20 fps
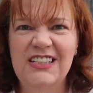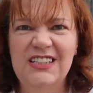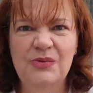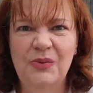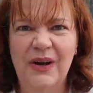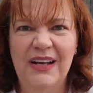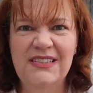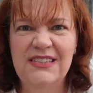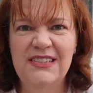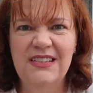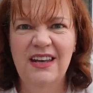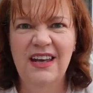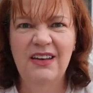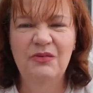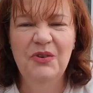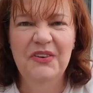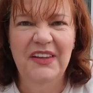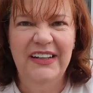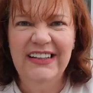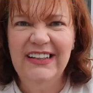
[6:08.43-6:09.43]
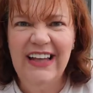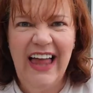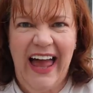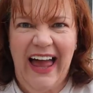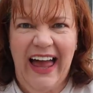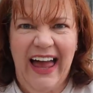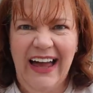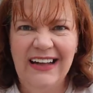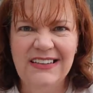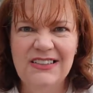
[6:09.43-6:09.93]
sweater with a little
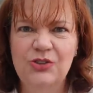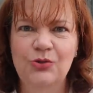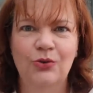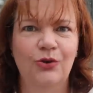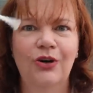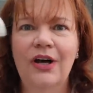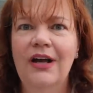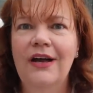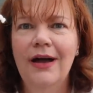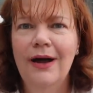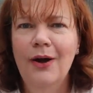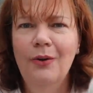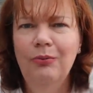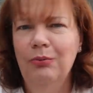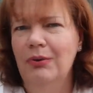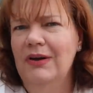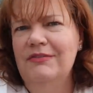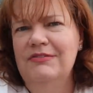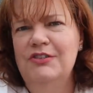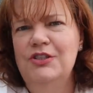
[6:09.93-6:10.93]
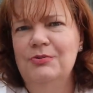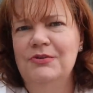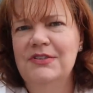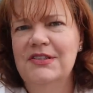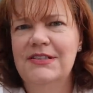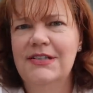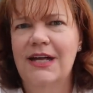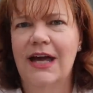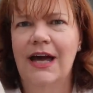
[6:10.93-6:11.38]
hat or whatever she wants to